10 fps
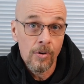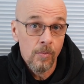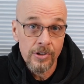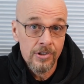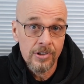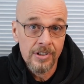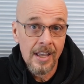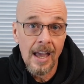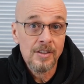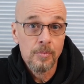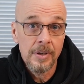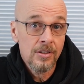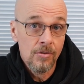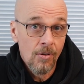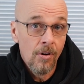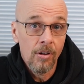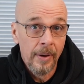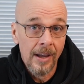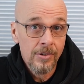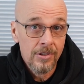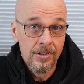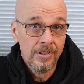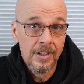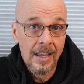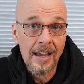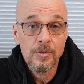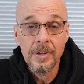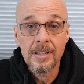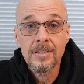which is just a cast piece, or an oil pan, which is just a cast piece.